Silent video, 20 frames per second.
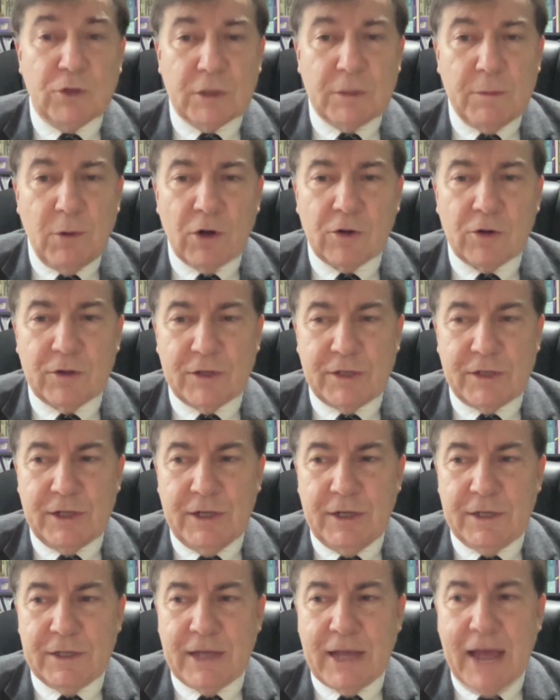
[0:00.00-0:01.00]

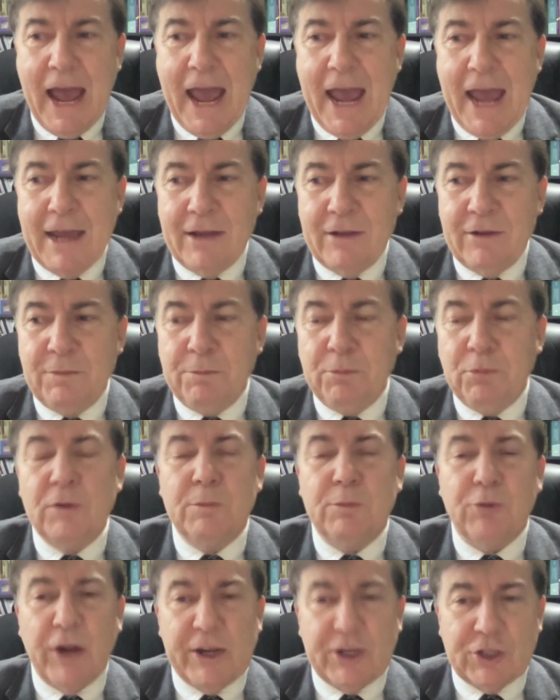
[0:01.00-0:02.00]
democracies and
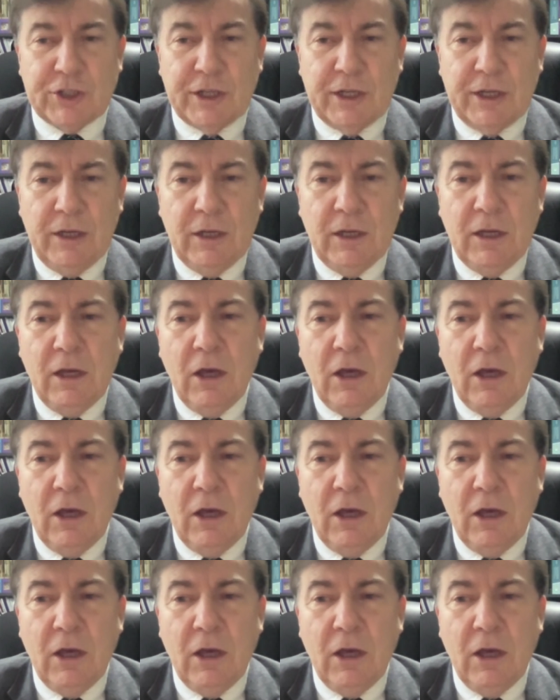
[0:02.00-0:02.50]
put pressure